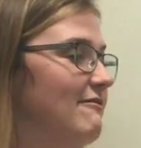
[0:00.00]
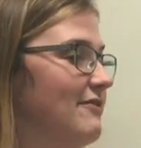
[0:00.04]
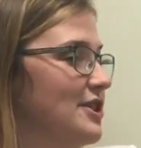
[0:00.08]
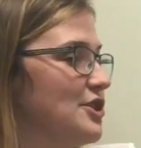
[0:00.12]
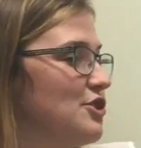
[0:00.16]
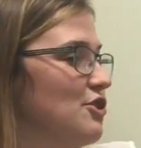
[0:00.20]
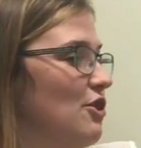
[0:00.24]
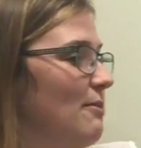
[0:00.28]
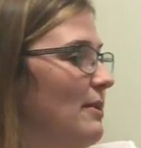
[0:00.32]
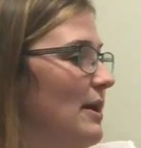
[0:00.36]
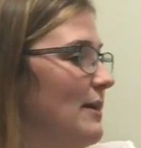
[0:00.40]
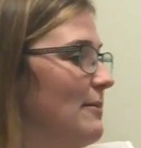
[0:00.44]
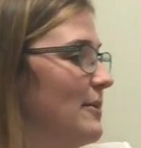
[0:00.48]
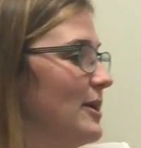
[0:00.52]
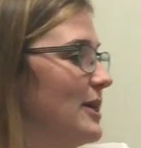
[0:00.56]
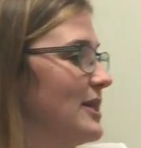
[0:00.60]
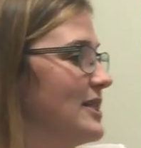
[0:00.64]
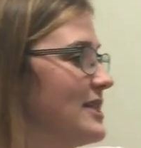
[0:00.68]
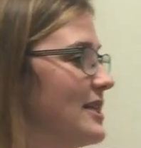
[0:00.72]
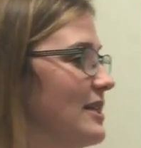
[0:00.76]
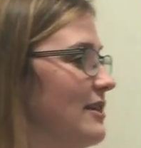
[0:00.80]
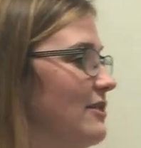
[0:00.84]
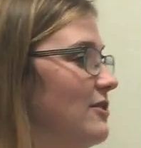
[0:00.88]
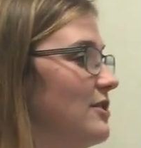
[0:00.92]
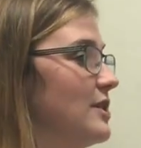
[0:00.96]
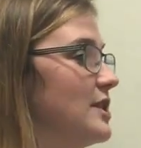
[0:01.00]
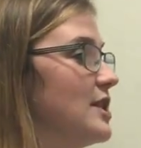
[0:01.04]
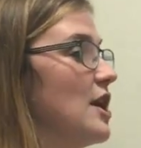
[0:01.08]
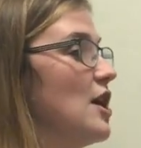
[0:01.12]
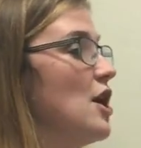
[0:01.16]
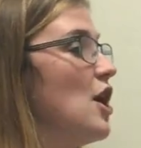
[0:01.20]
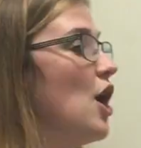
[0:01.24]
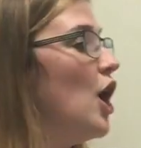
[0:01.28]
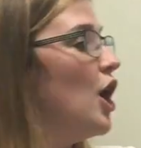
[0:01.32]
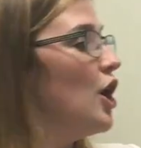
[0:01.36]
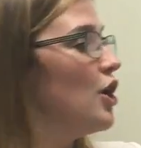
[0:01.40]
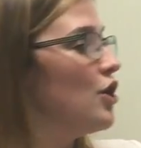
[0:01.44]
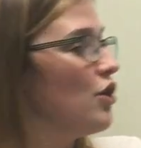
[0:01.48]
visual memory skills
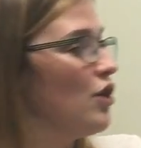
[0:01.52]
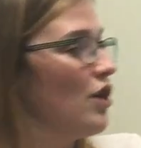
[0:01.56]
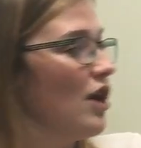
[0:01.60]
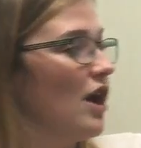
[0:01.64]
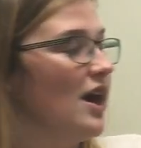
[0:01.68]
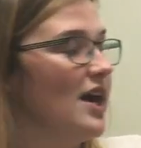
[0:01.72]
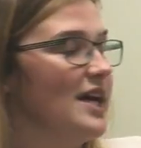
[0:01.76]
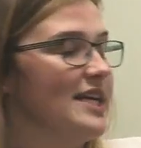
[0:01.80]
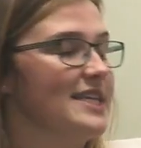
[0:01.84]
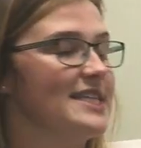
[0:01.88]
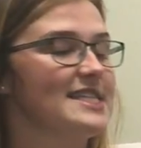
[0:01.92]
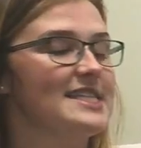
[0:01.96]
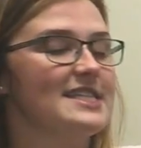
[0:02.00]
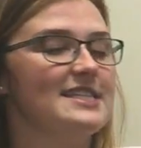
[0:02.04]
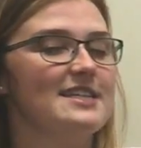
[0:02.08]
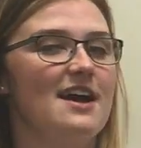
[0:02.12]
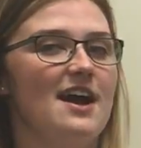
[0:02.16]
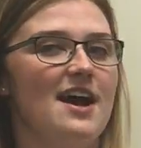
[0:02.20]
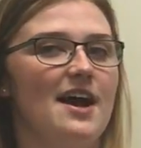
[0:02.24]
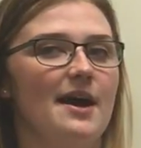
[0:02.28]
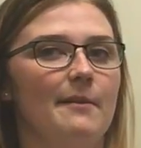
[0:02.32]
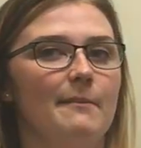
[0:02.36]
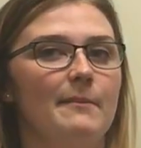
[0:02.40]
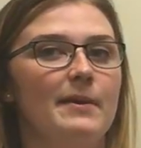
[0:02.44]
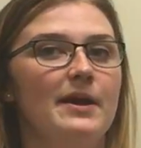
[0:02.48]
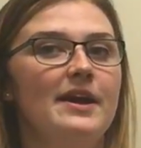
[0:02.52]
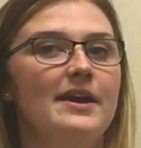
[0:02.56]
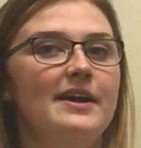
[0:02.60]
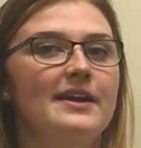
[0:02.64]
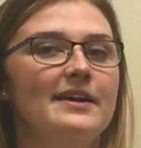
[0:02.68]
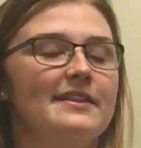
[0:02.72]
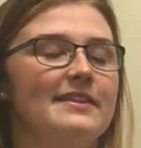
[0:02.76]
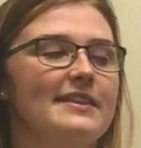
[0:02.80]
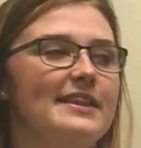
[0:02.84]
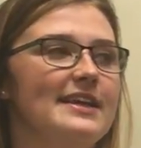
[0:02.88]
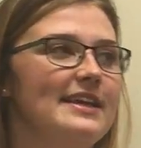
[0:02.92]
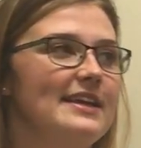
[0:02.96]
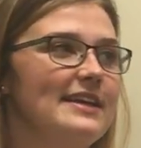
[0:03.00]
across
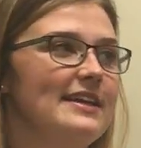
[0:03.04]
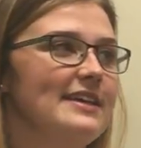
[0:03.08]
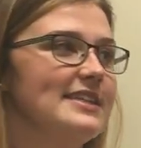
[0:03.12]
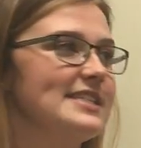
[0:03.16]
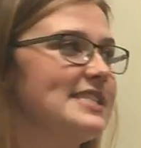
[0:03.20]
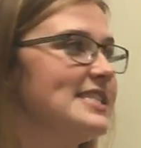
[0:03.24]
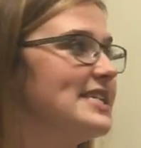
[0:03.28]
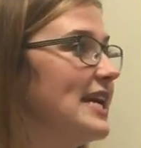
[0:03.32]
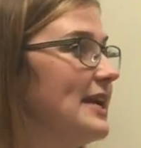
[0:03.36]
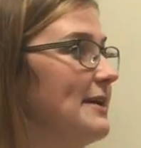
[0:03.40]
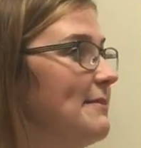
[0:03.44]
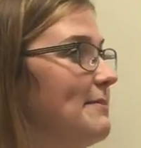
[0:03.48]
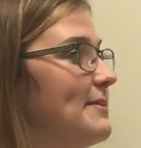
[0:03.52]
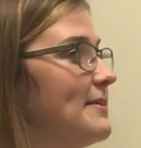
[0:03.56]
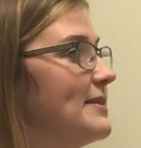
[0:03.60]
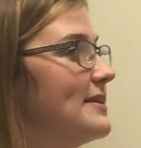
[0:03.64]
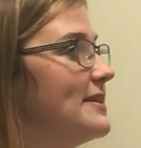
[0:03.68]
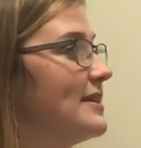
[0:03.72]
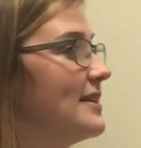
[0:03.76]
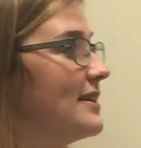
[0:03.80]
the shape